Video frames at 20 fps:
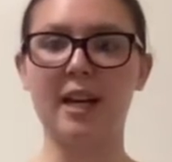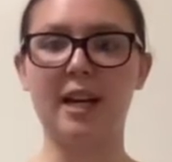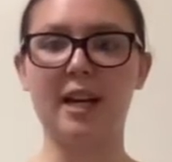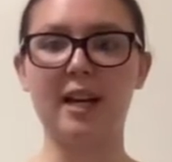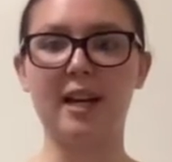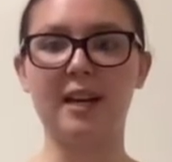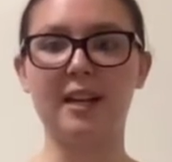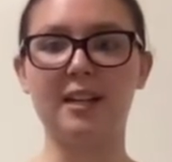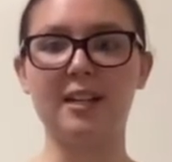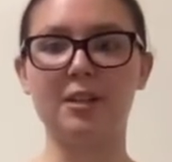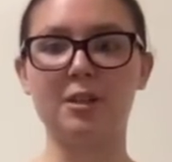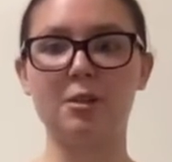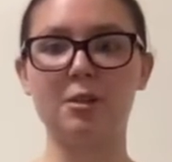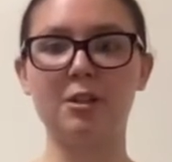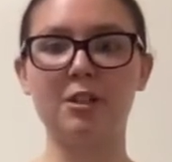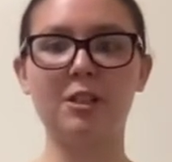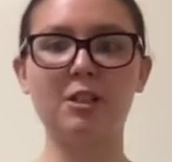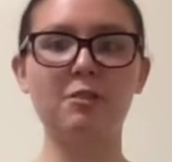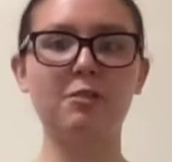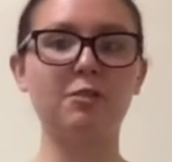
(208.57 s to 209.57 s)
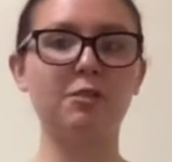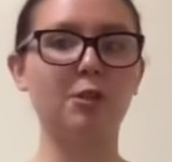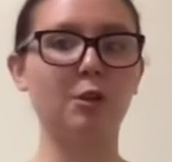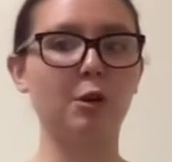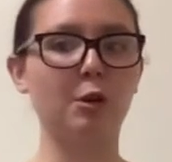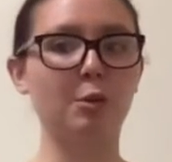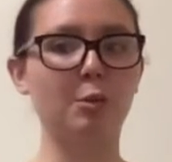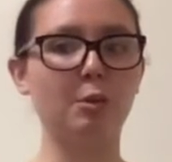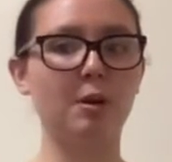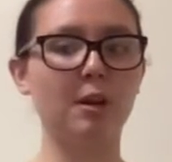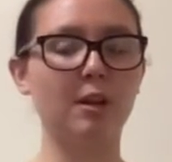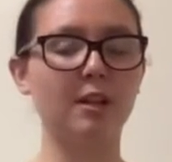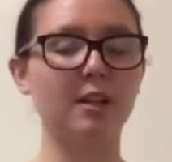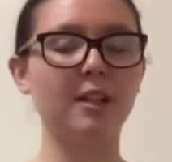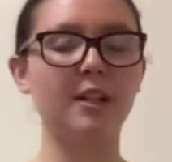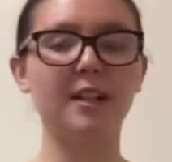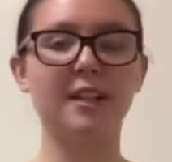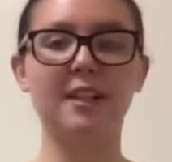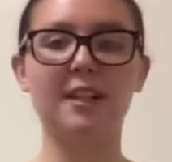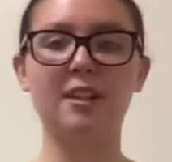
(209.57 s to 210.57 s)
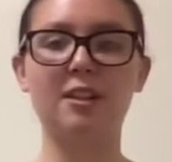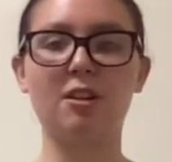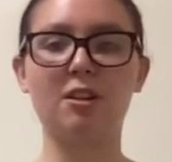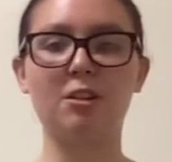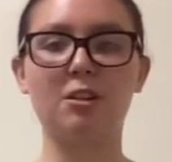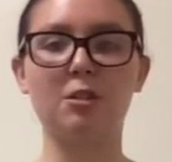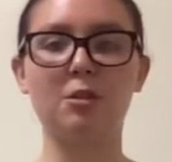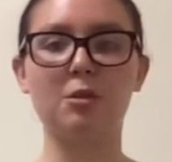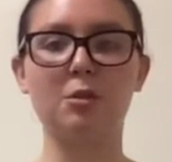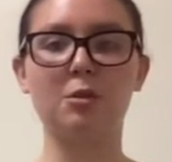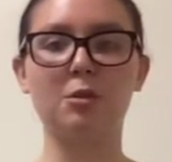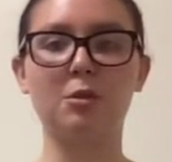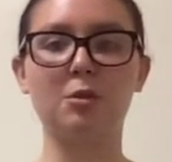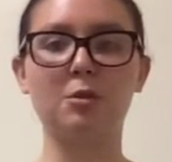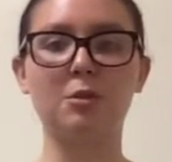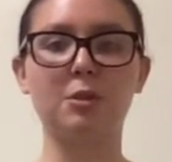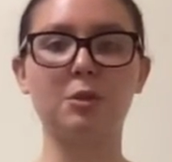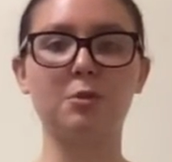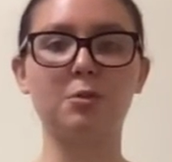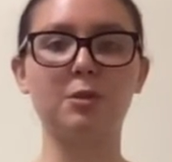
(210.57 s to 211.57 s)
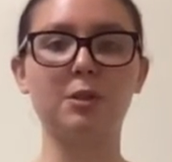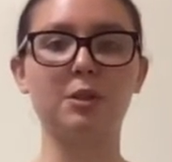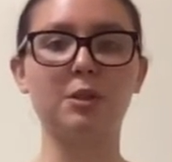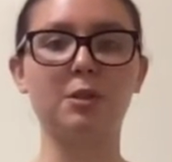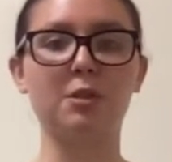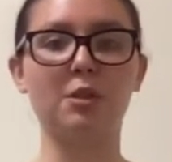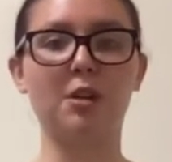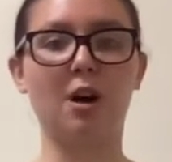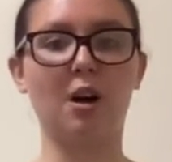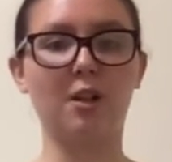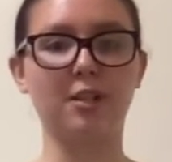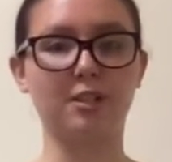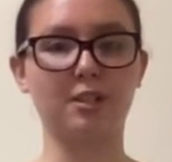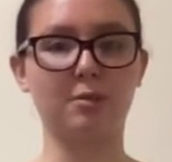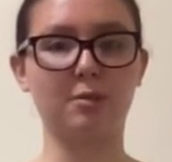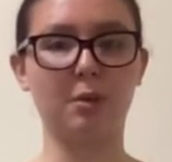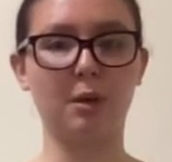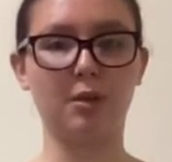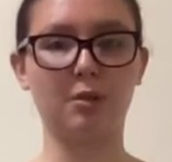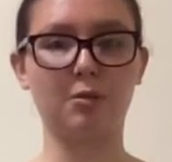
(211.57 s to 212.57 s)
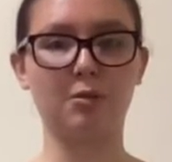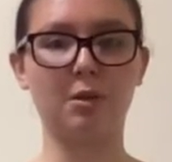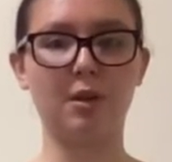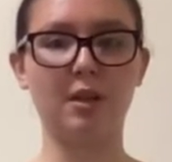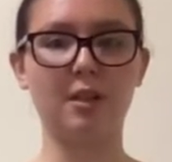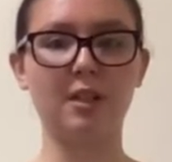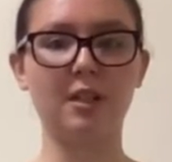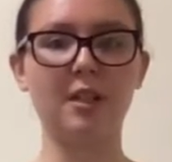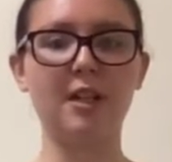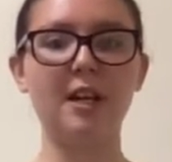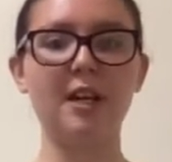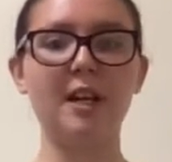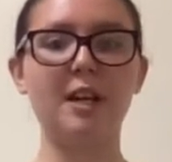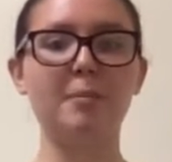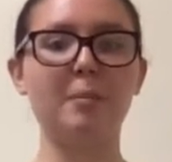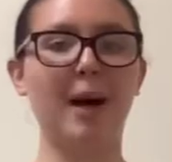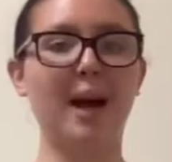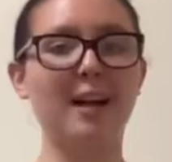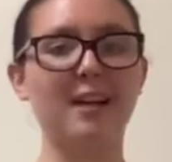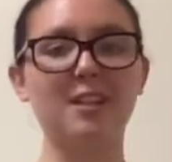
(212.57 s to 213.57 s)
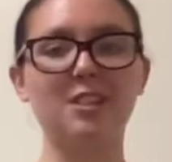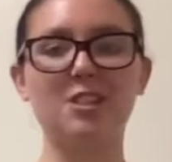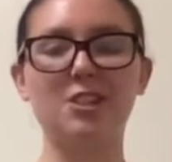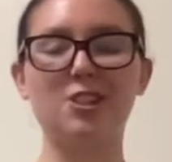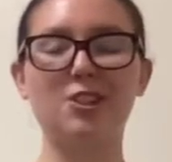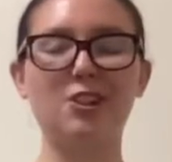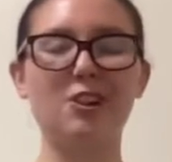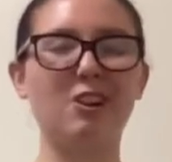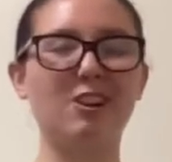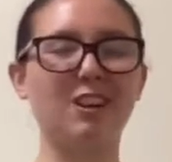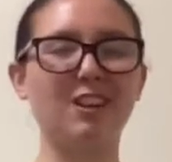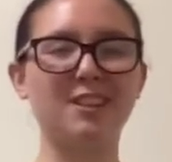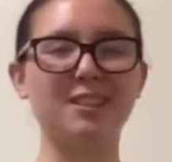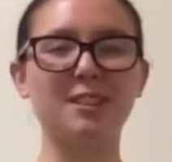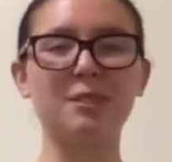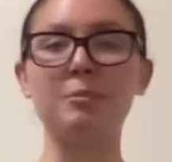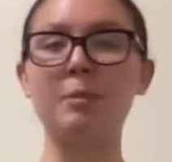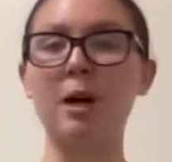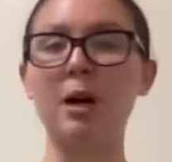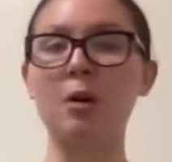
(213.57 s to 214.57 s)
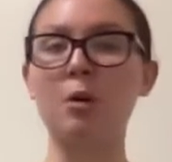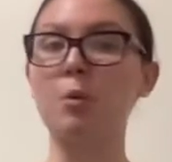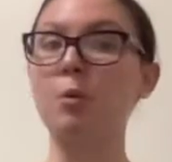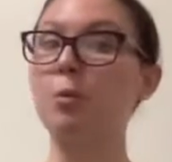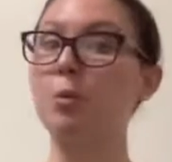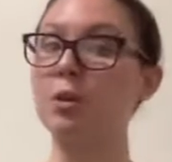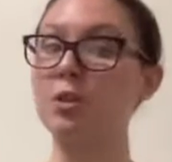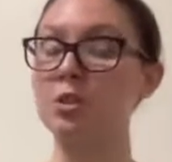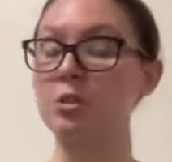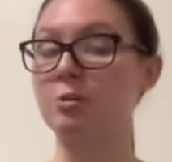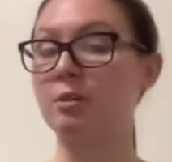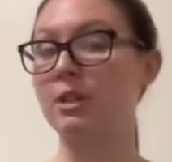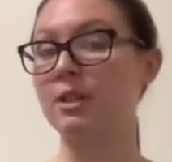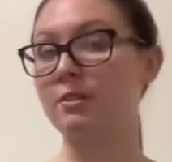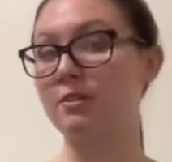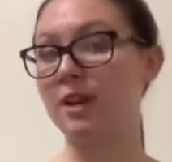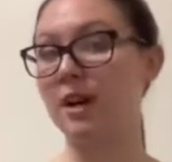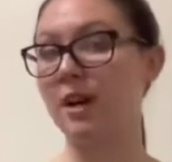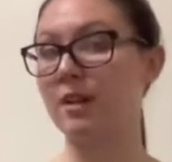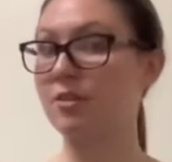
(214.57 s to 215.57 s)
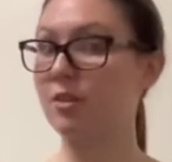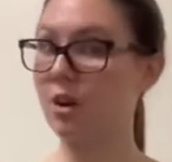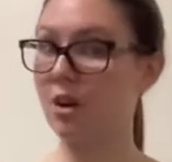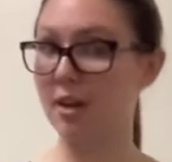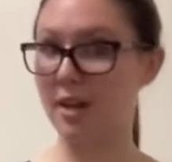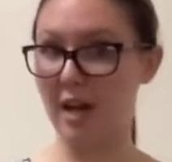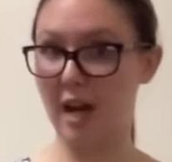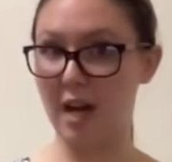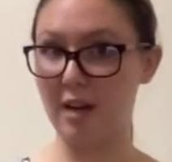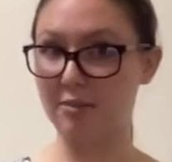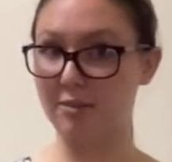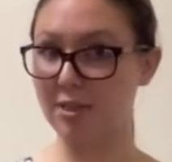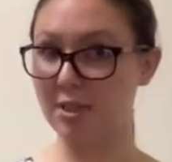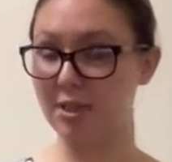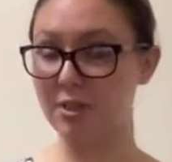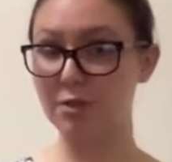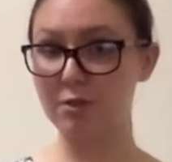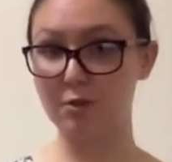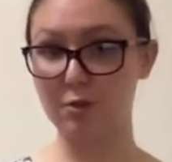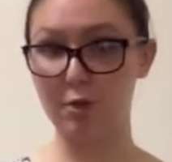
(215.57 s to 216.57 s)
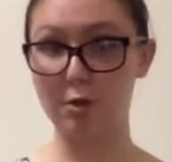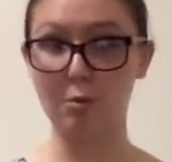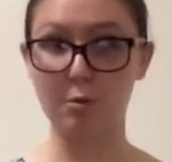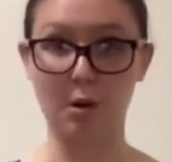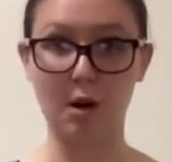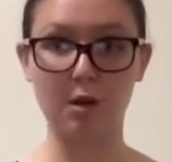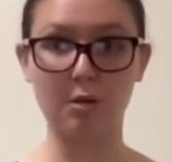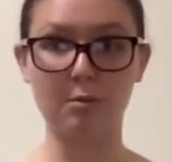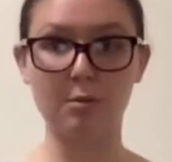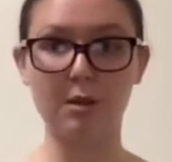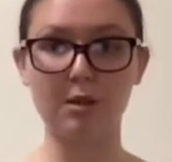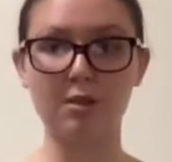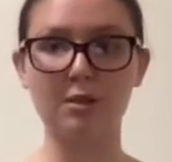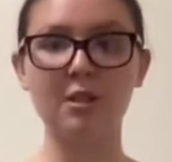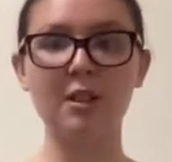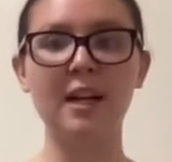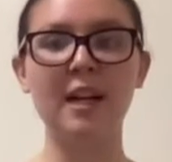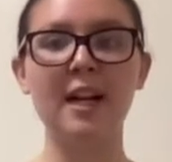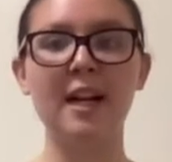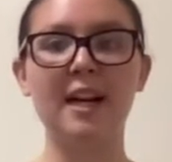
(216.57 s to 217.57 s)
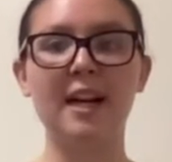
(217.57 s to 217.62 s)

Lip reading: And according to Flow Water in the article, The Real Cost of Bottled Water, packaging cost about $1.25 on average for a water bottle,